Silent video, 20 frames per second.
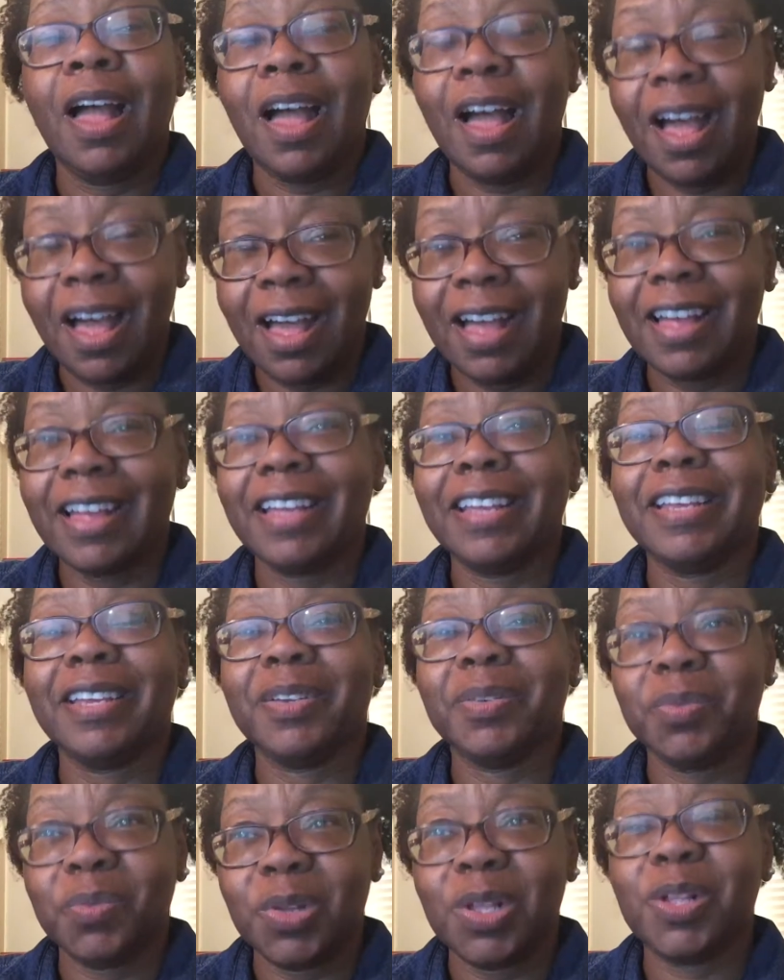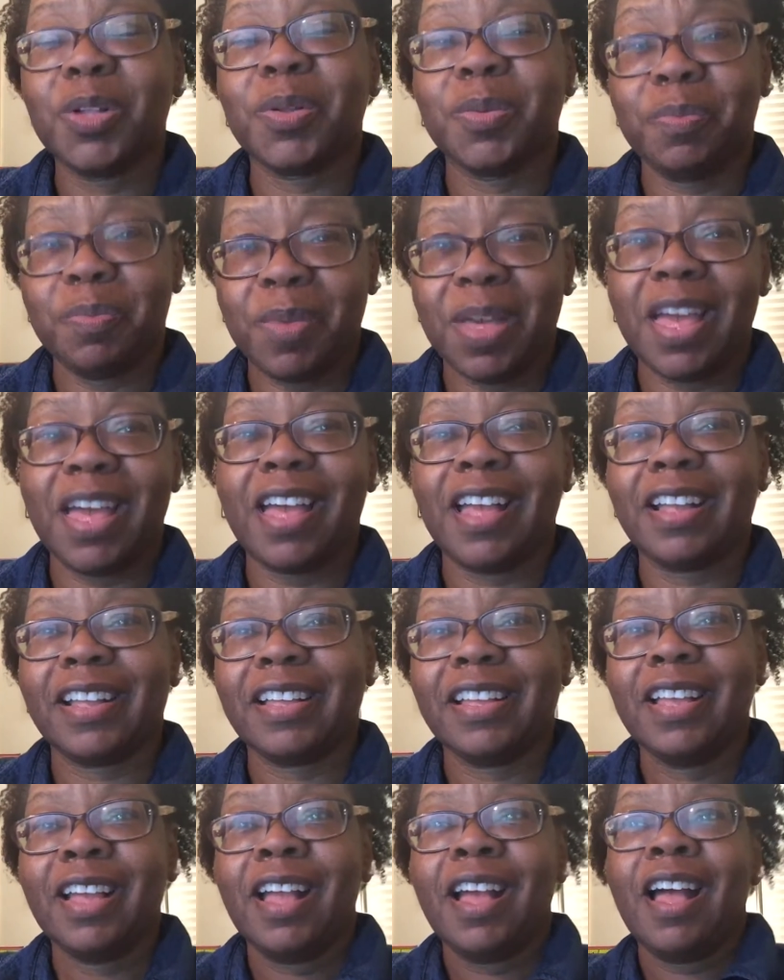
Hi, and welcome back.